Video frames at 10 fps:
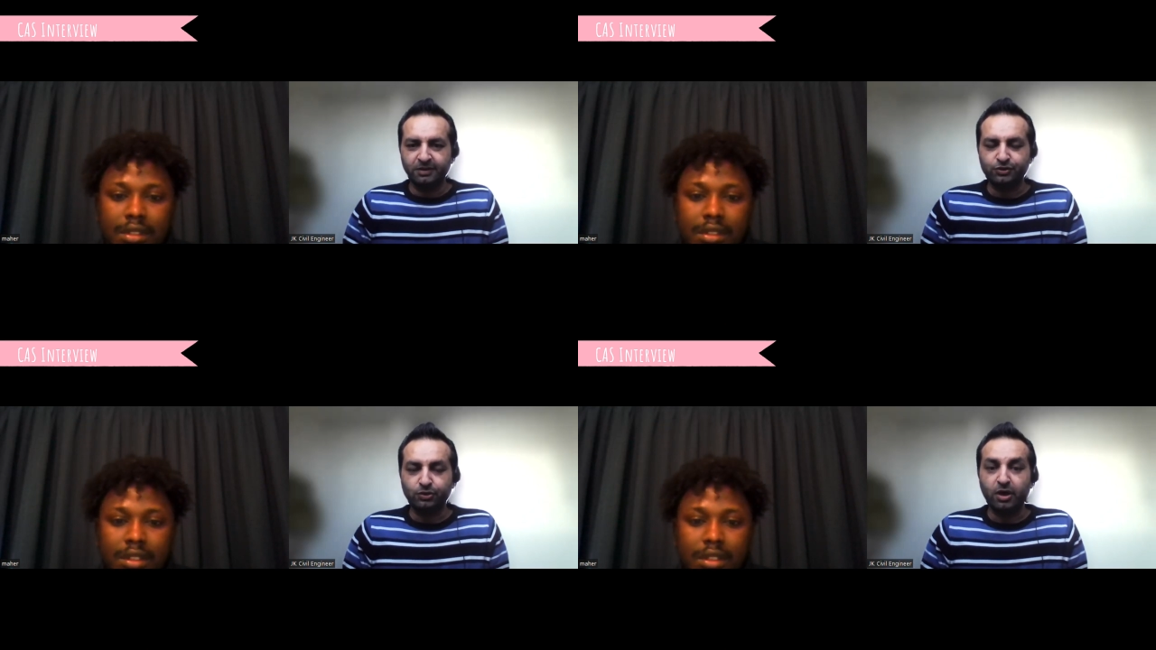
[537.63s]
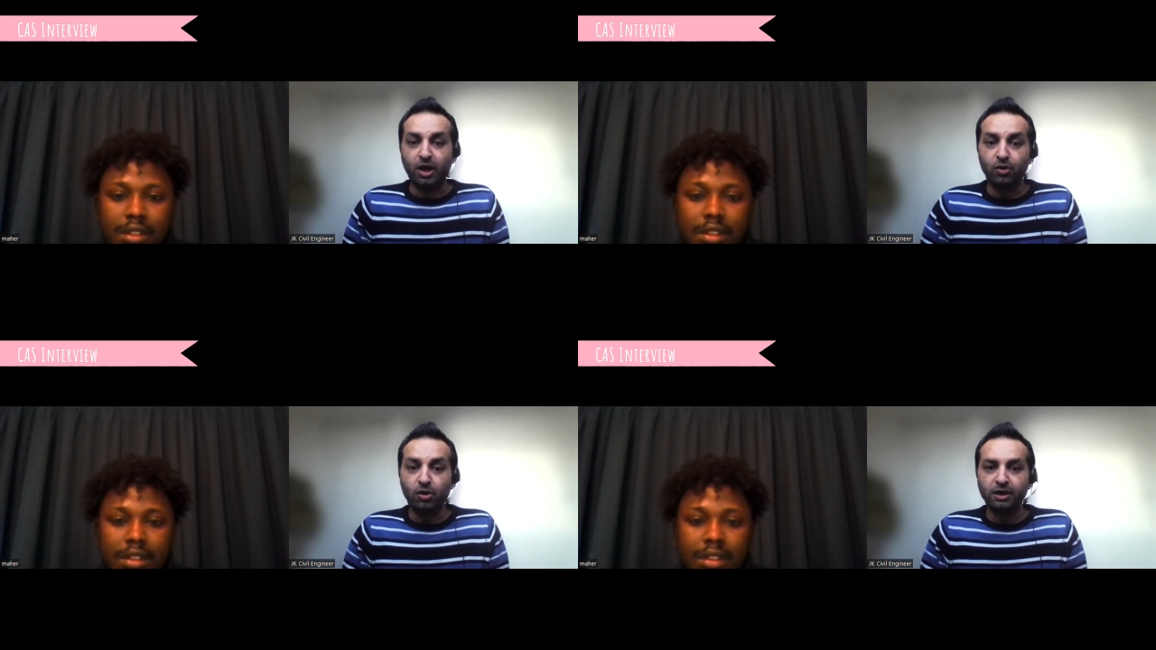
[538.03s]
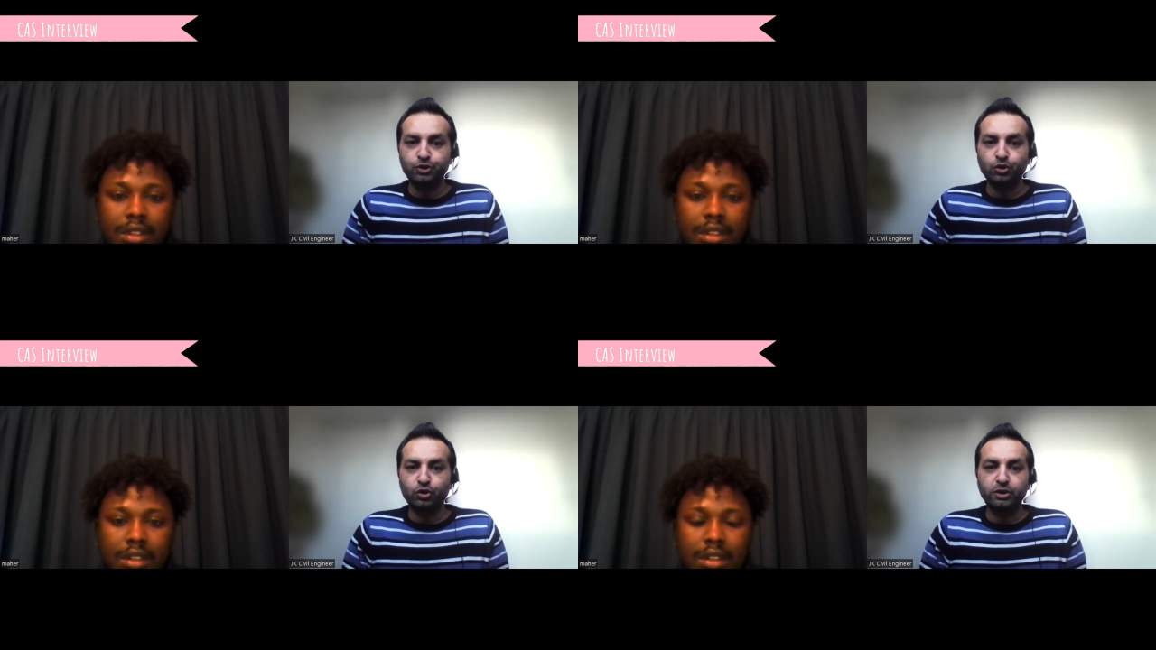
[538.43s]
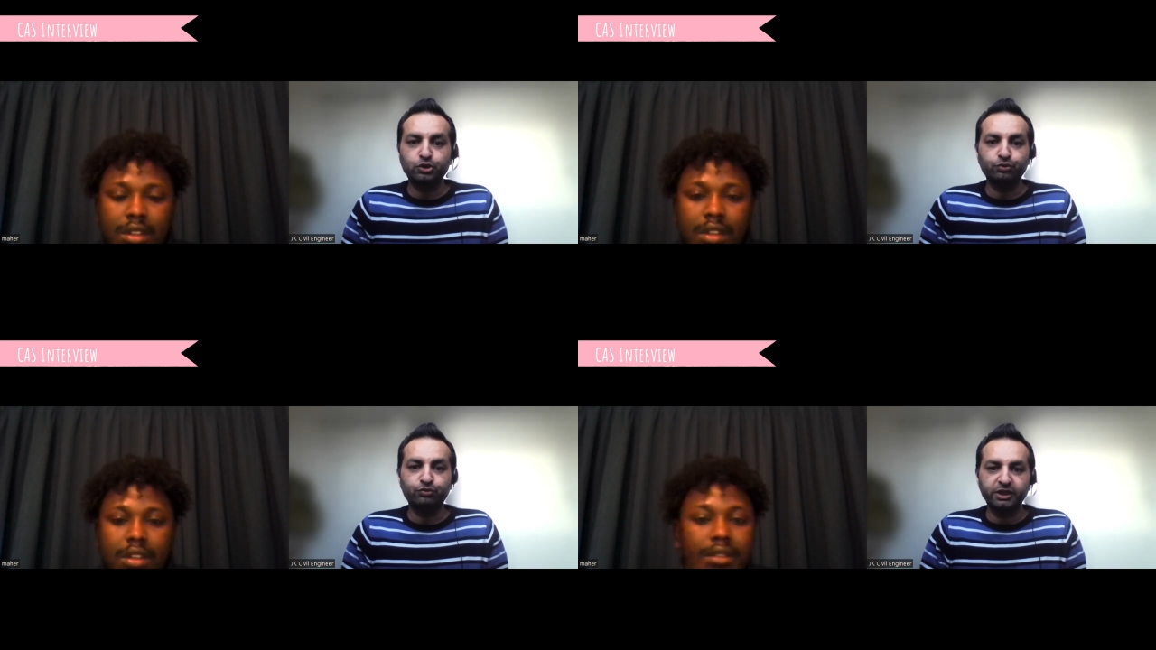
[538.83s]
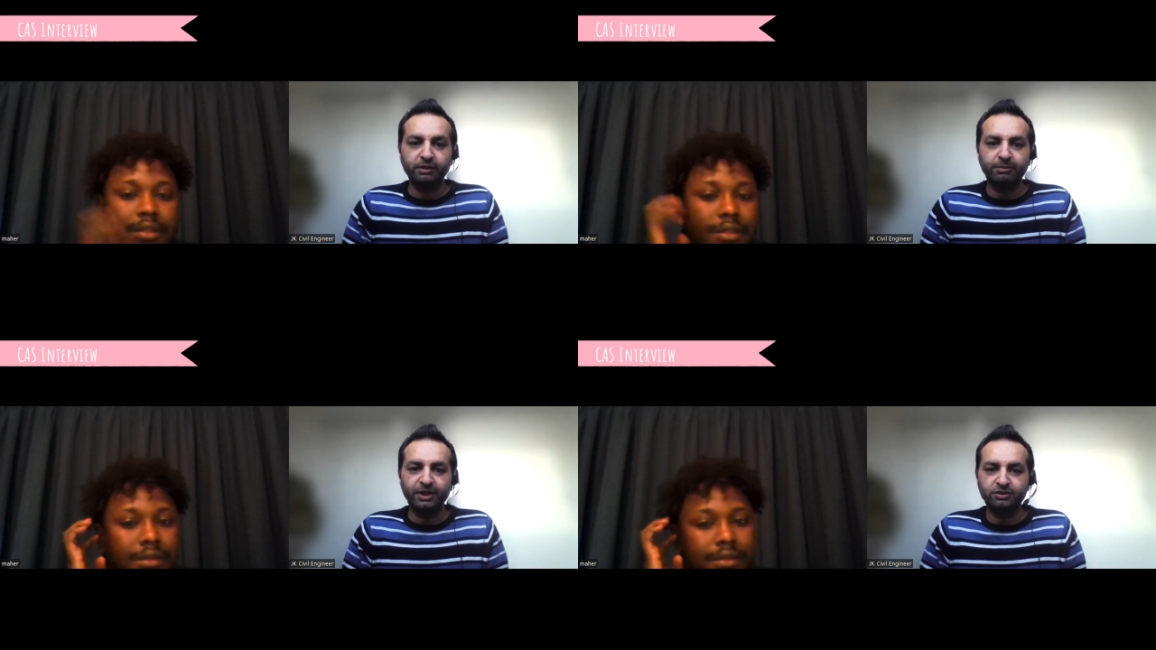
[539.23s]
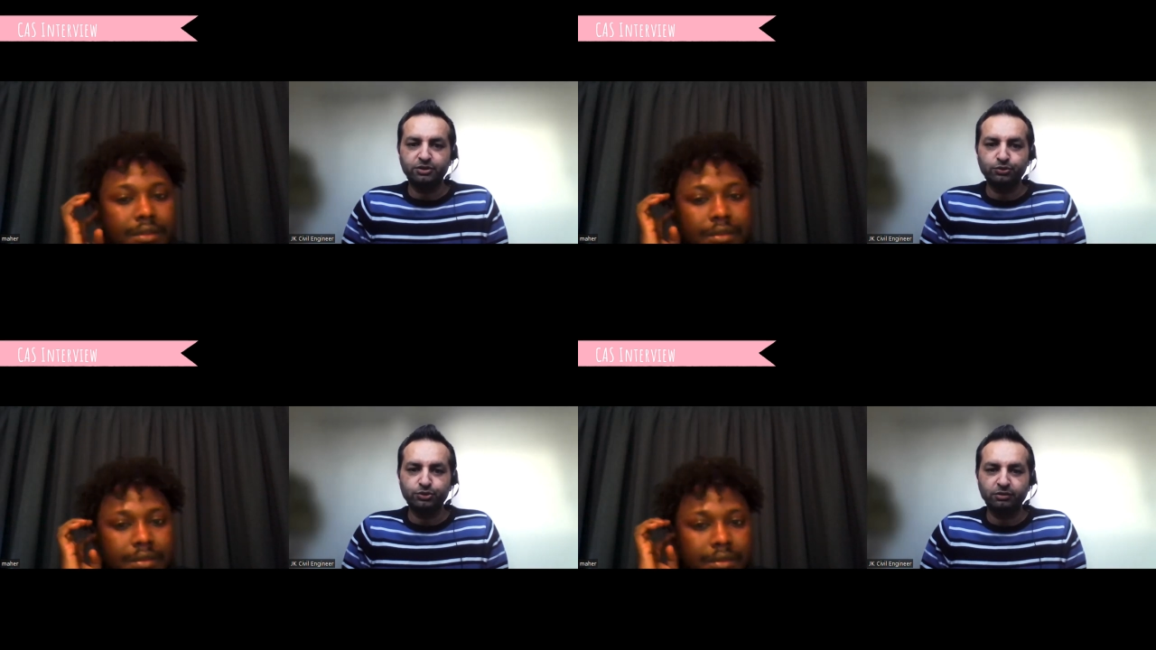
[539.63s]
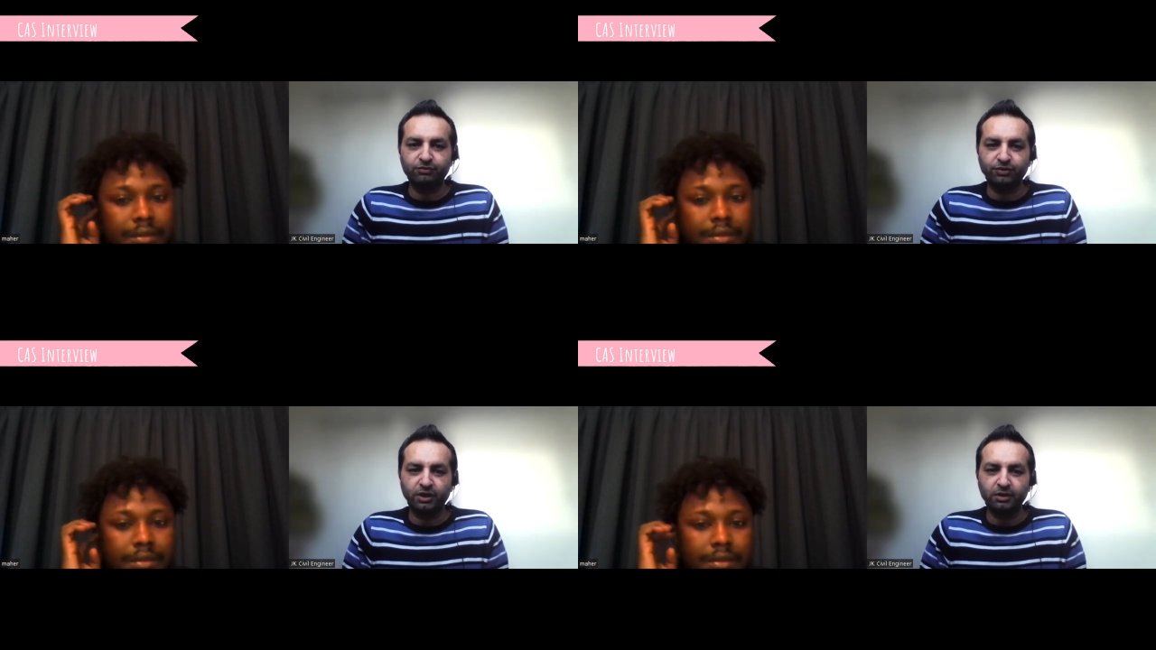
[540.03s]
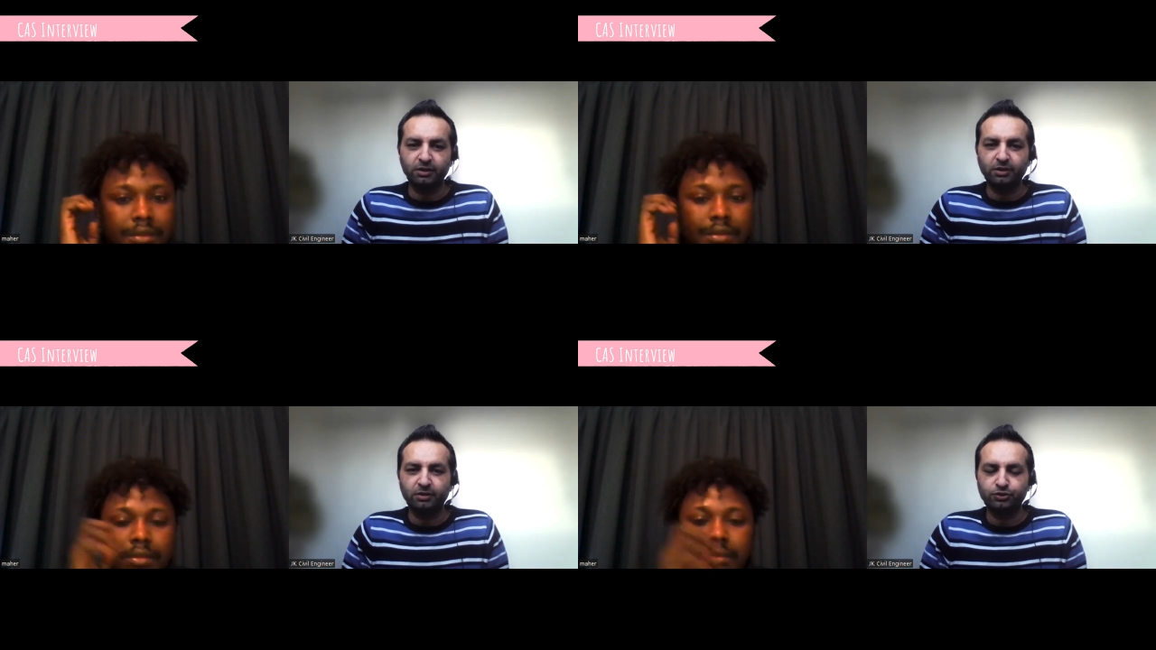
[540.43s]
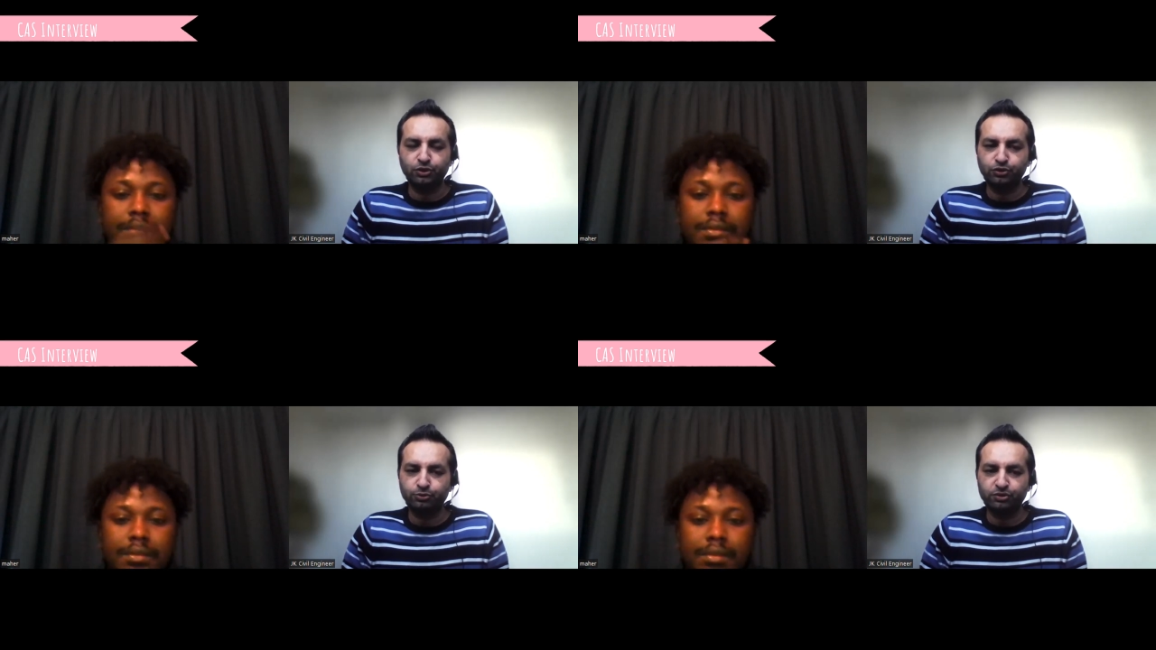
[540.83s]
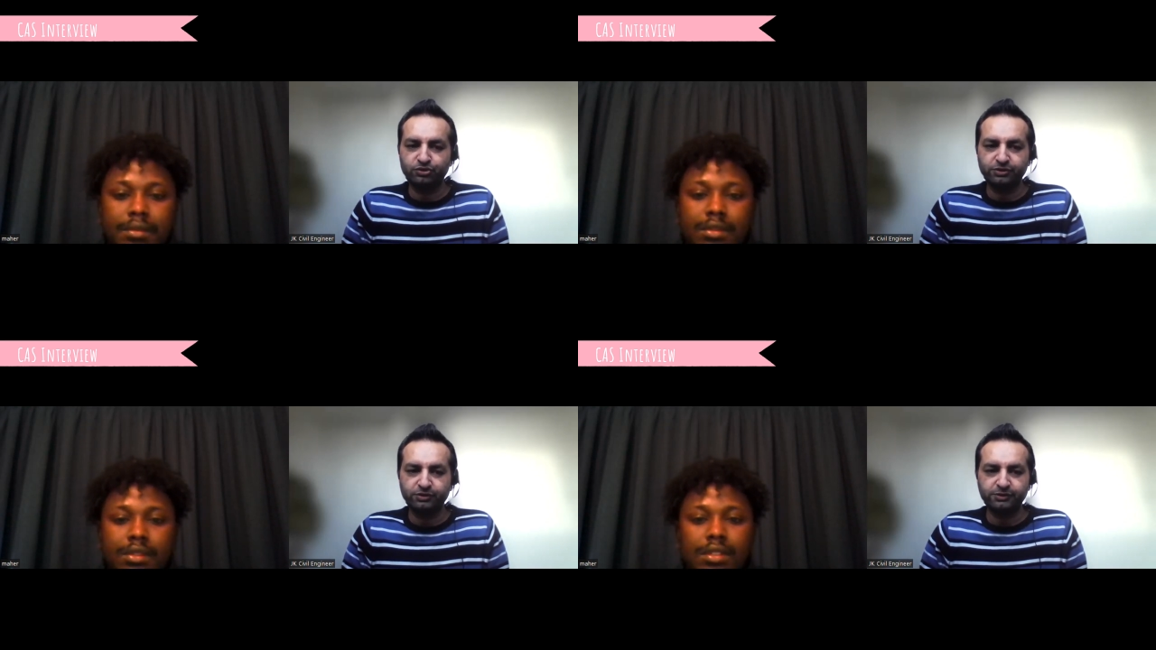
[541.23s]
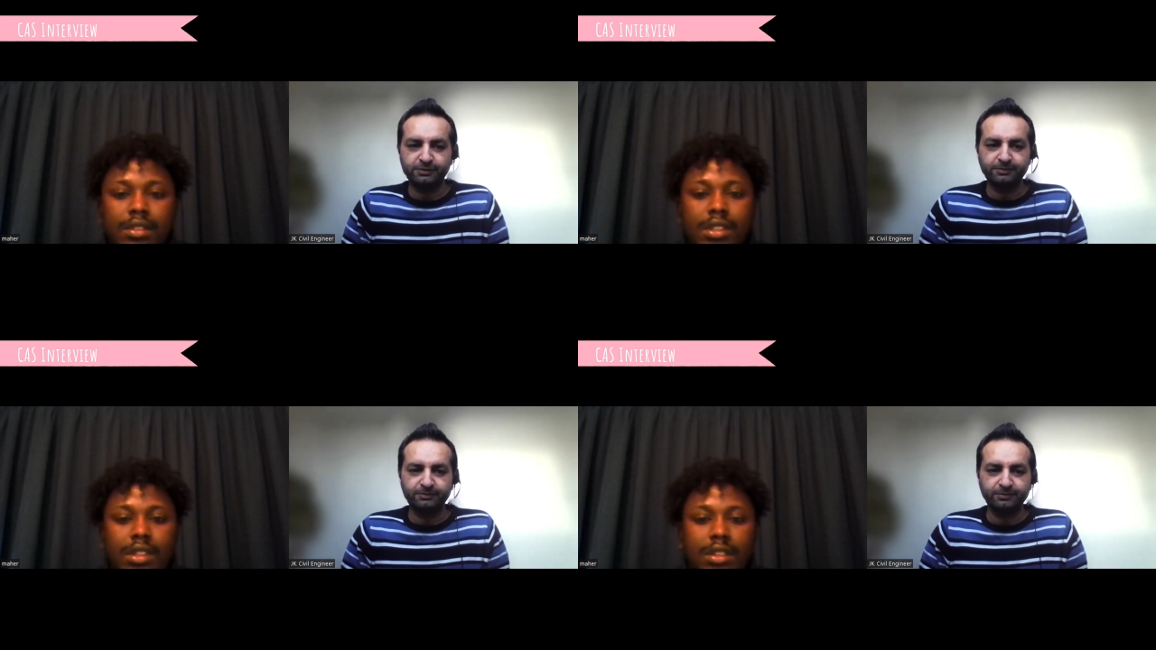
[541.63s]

Speaker 1: So how are you going to repay the tuition fee to your sponsors?